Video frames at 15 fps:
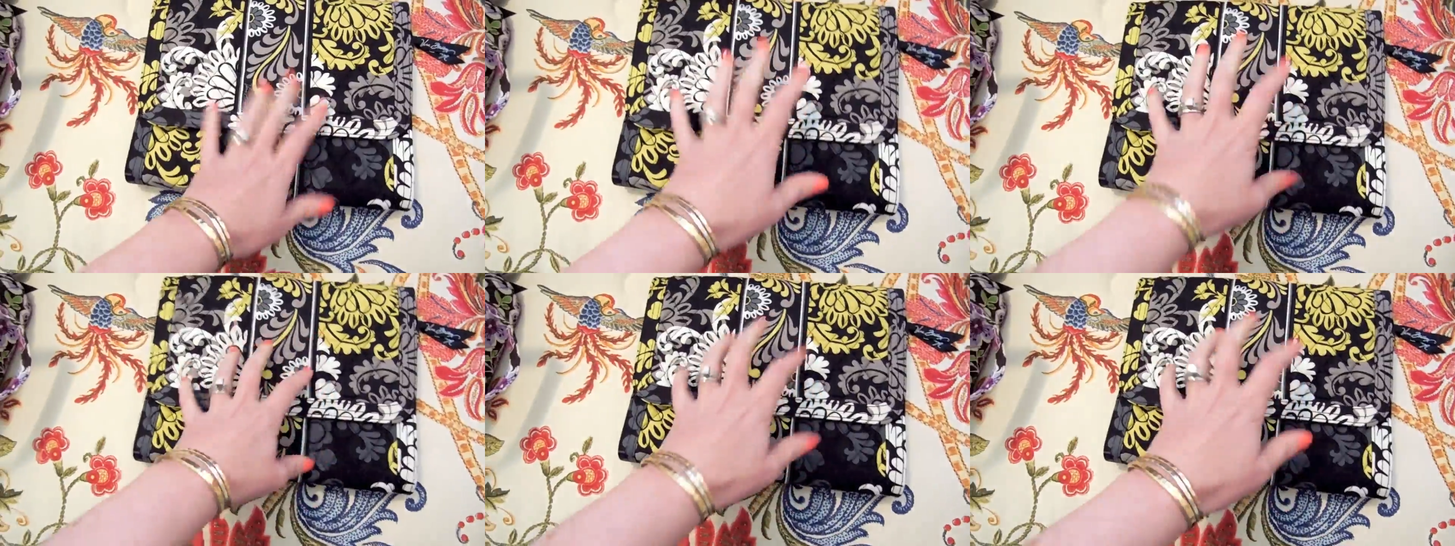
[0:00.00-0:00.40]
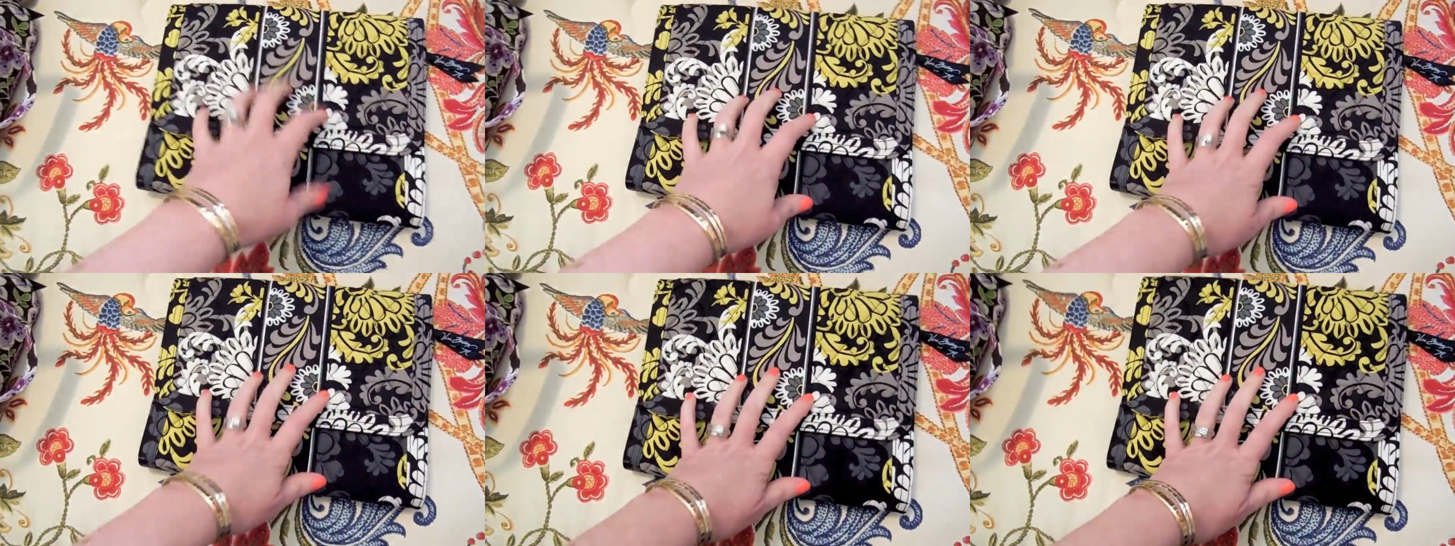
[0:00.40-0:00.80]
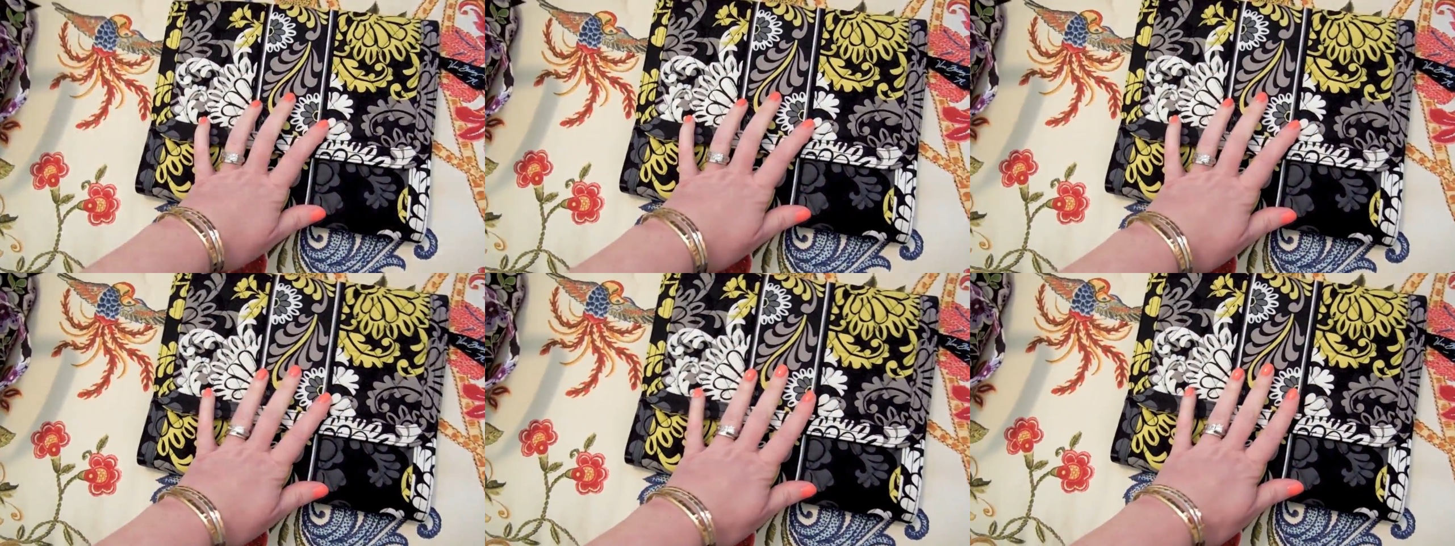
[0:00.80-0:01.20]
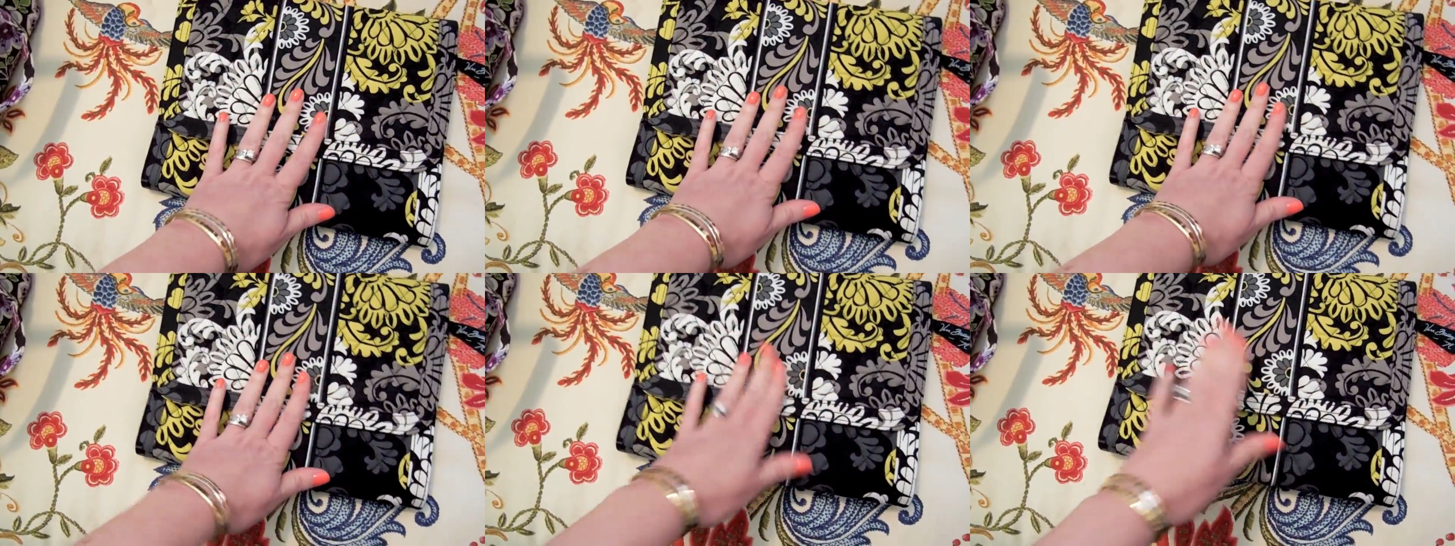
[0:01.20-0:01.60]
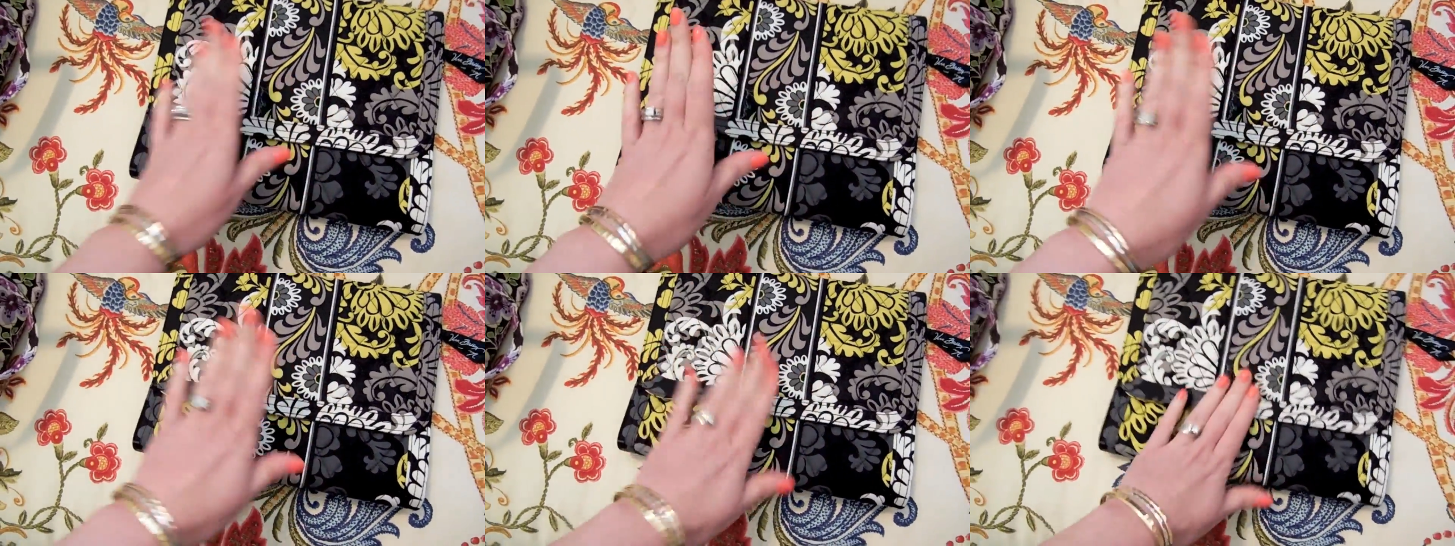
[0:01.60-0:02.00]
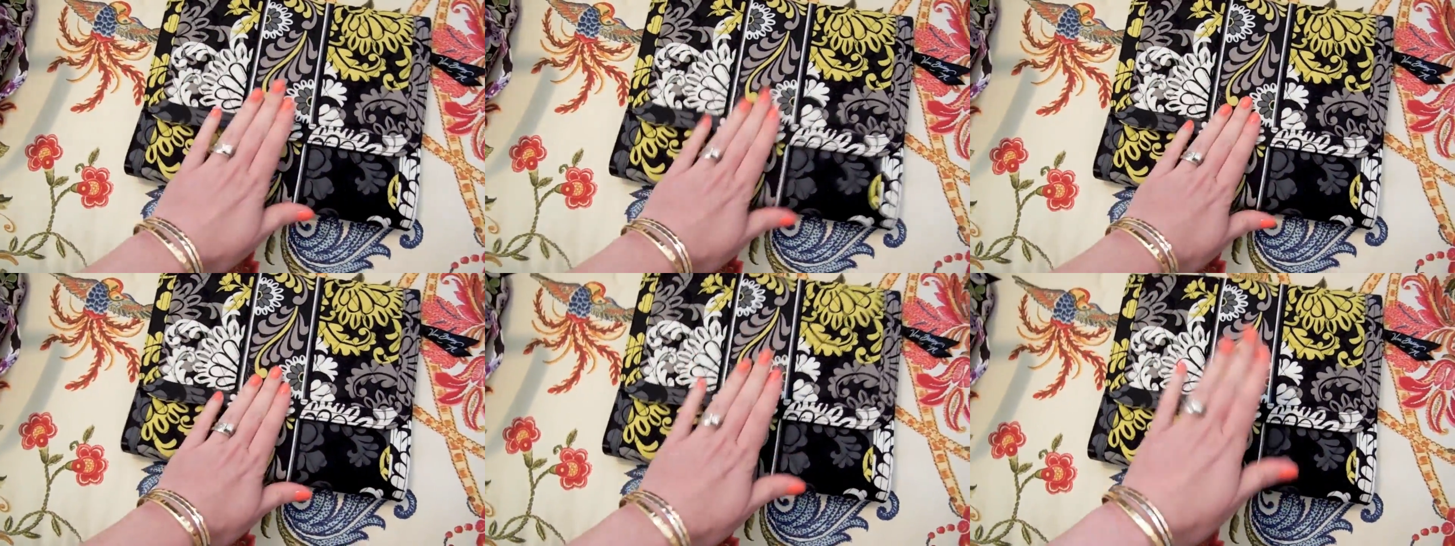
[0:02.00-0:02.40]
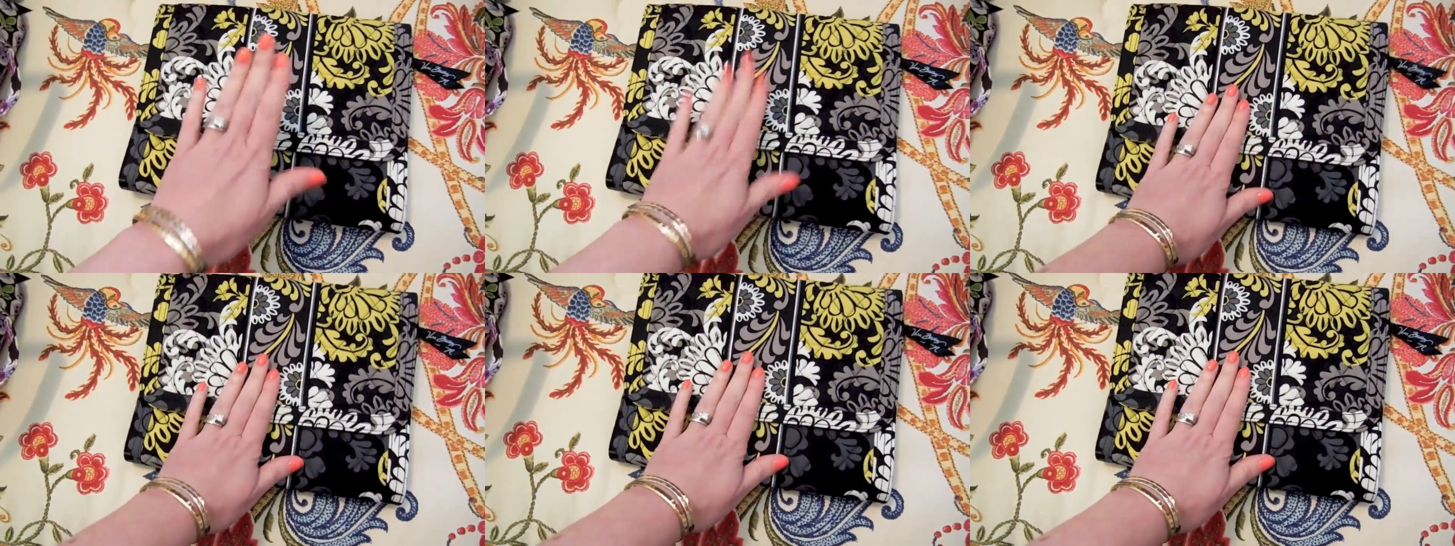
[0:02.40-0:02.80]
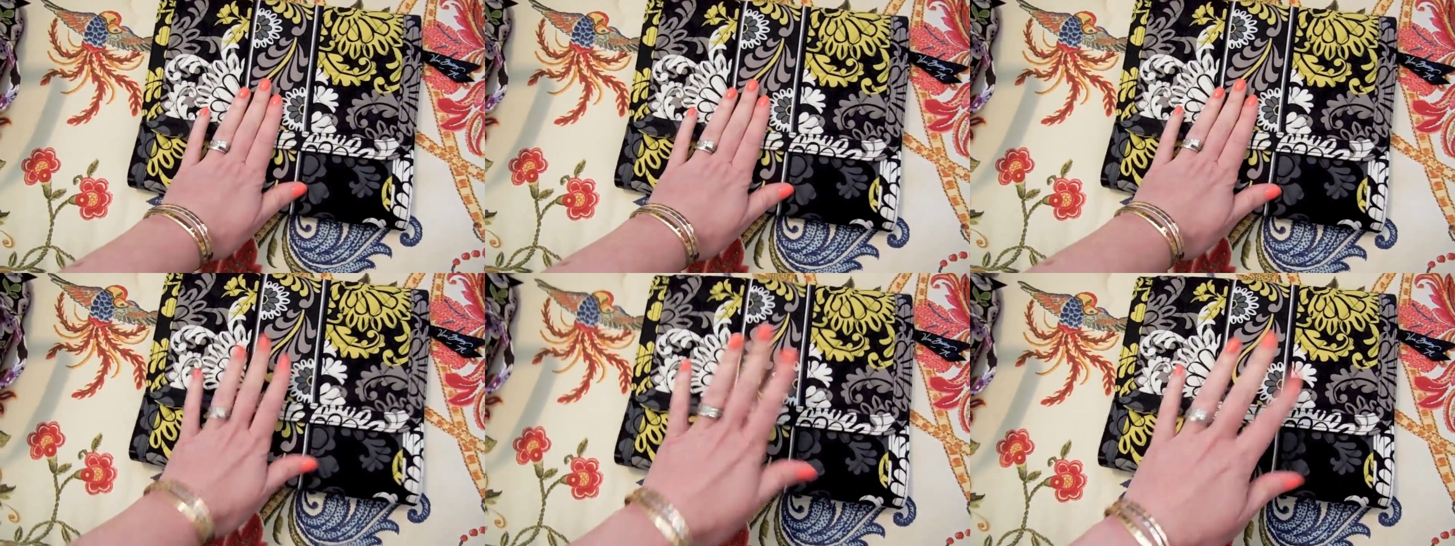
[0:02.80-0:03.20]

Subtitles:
[unreadable: no face in view]